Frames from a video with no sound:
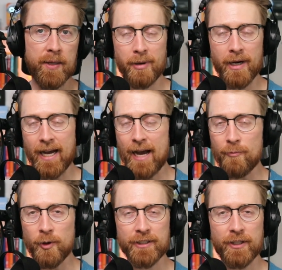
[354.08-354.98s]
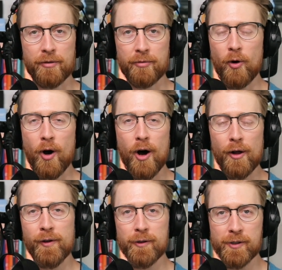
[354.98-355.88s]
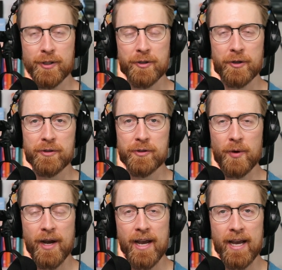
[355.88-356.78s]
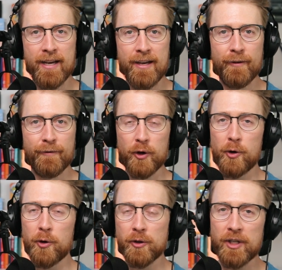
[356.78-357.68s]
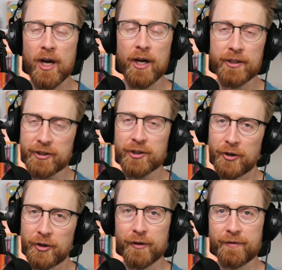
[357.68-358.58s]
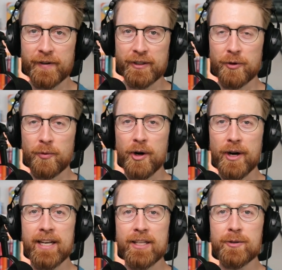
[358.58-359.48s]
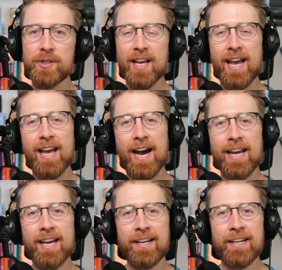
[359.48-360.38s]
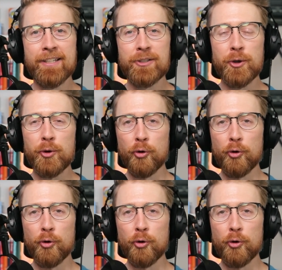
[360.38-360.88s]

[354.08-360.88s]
But I'm willing to throw all of those concerns away for Google's additional new feature where it uses AI to